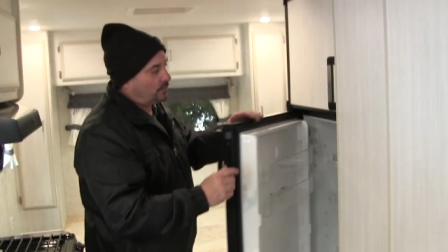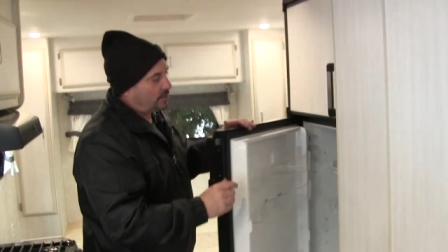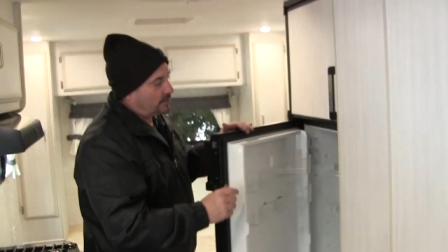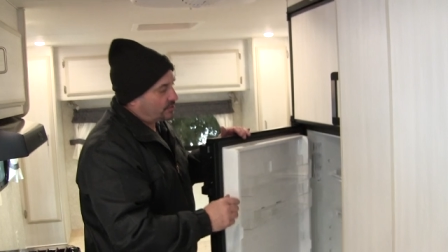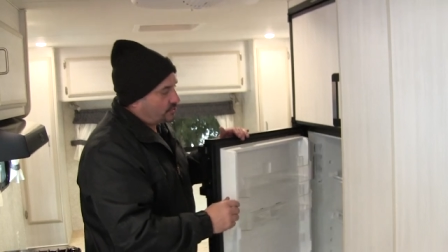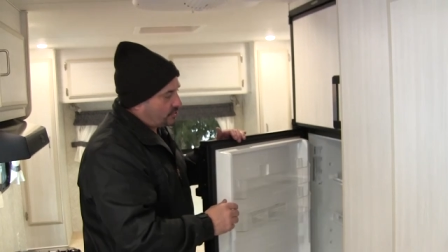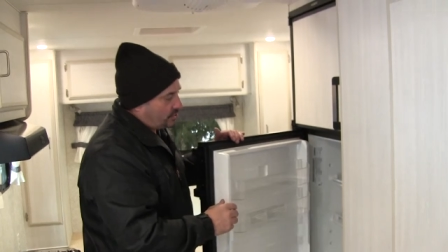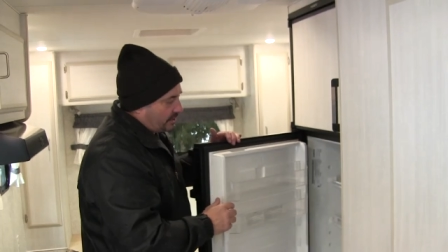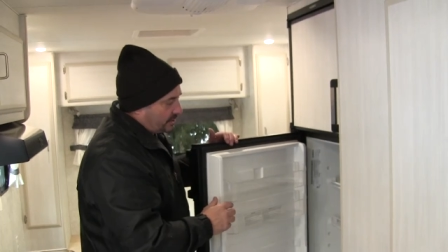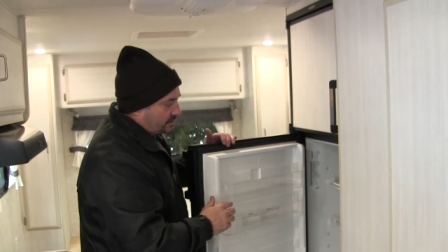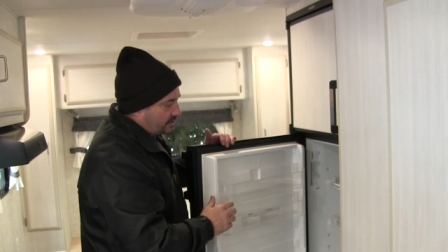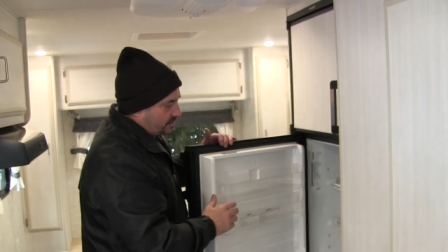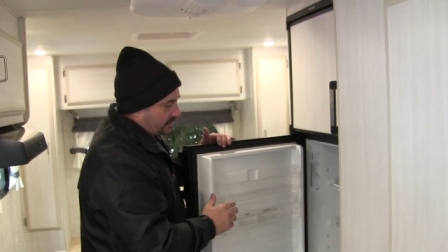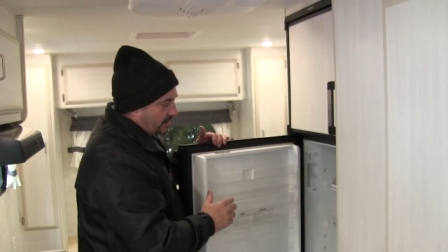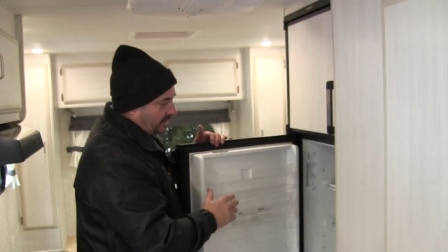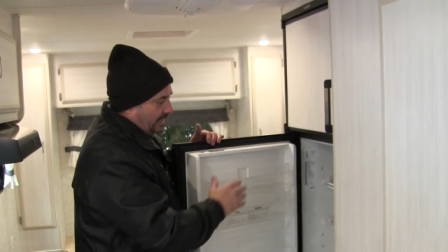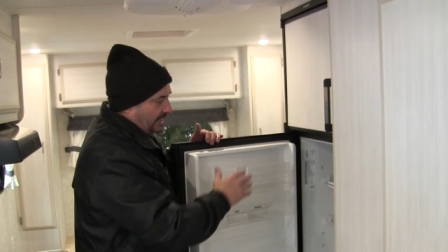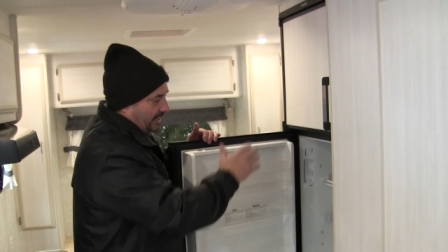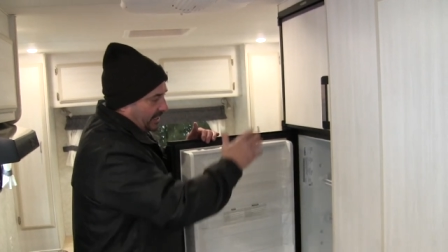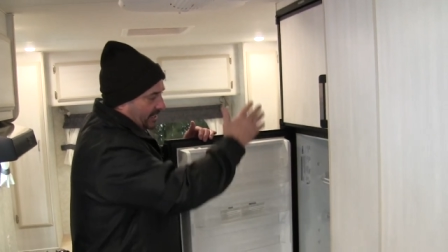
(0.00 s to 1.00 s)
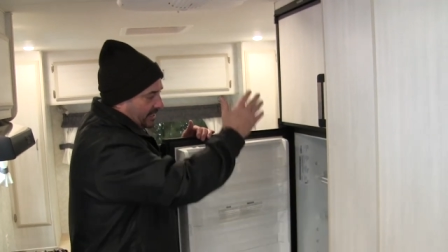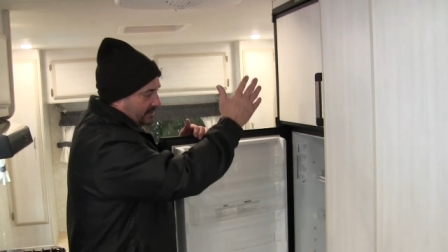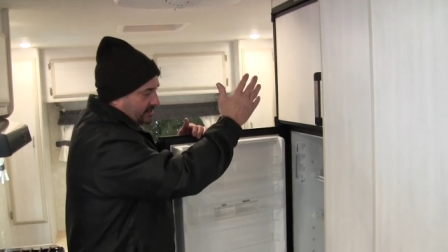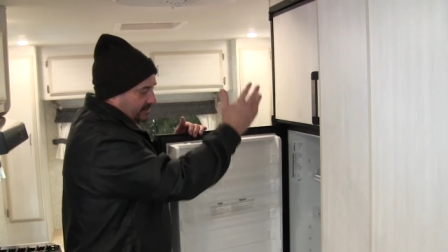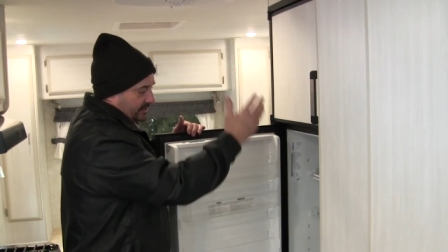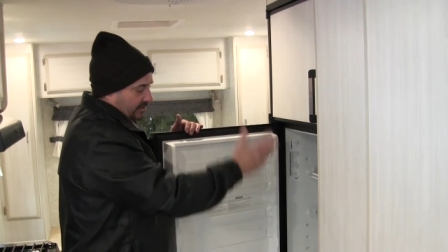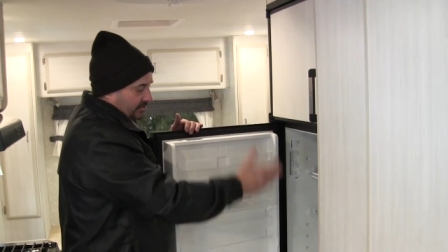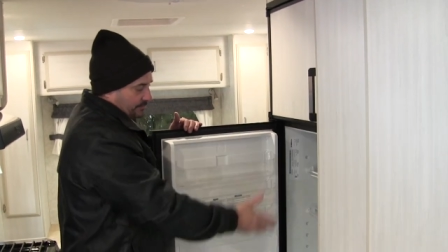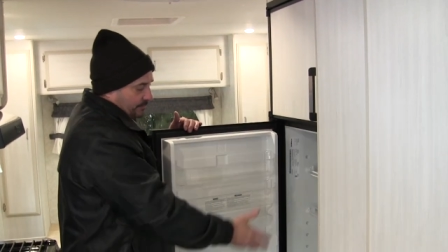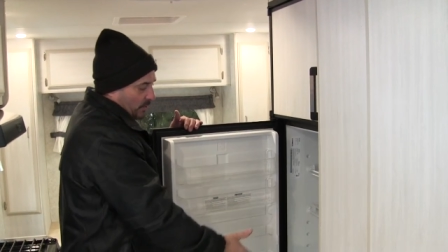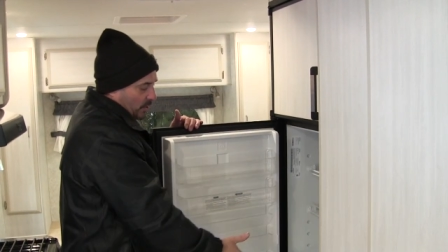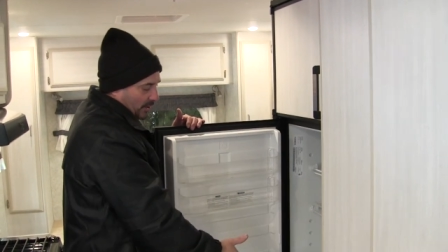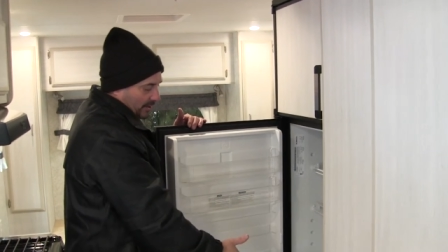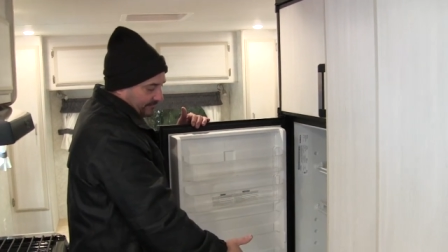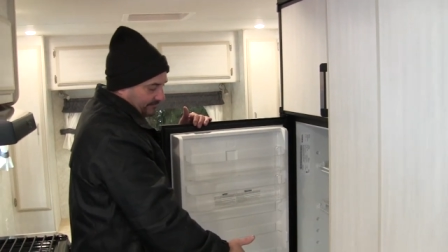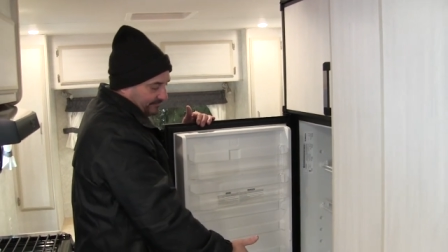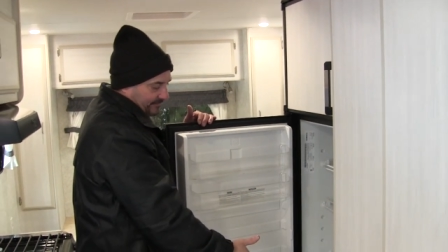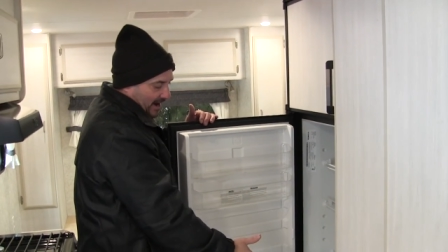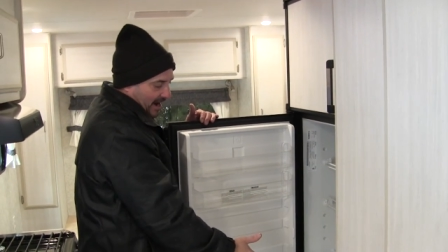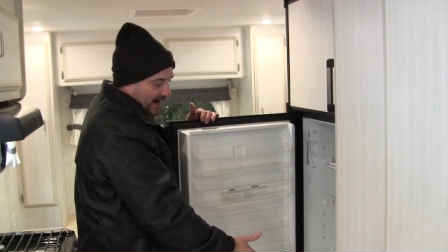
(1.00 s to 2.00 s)
with just a, a
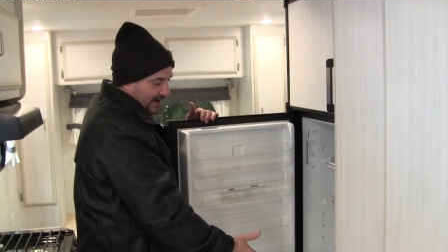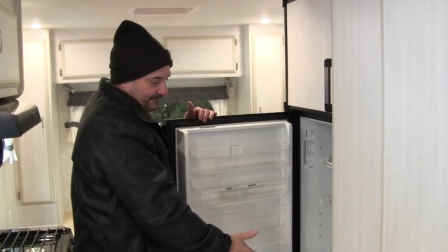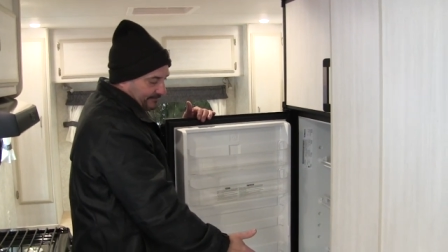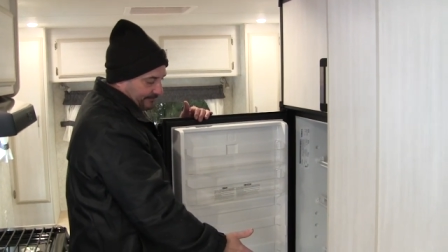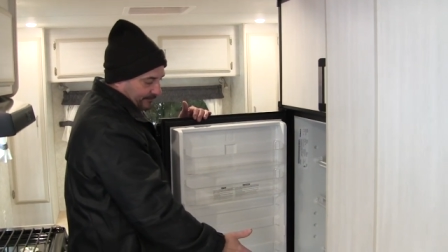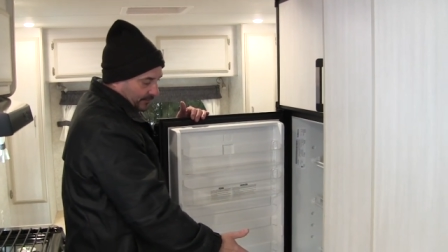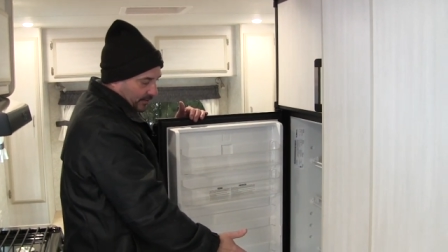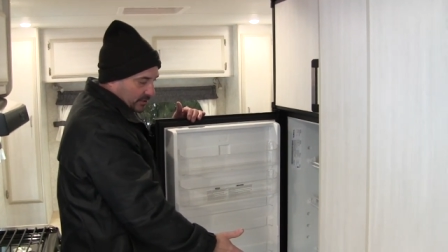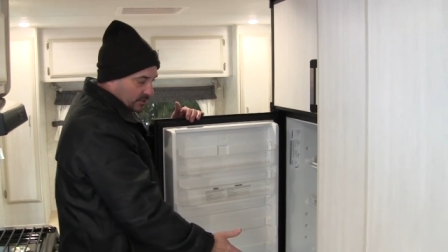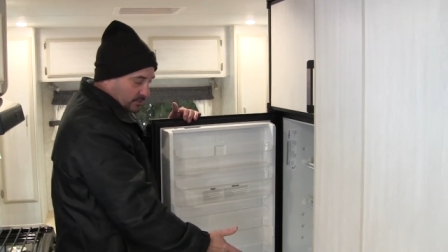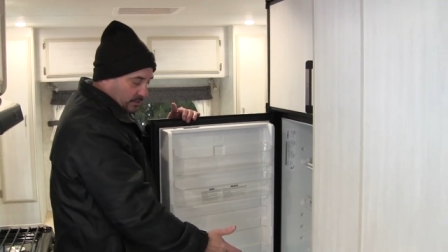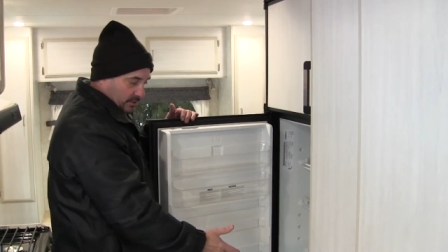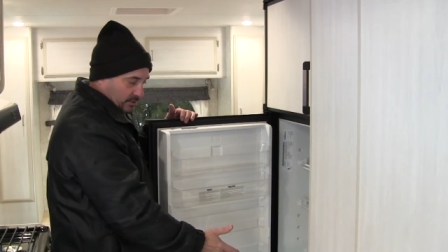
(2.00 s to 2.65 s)
6.5 fridge,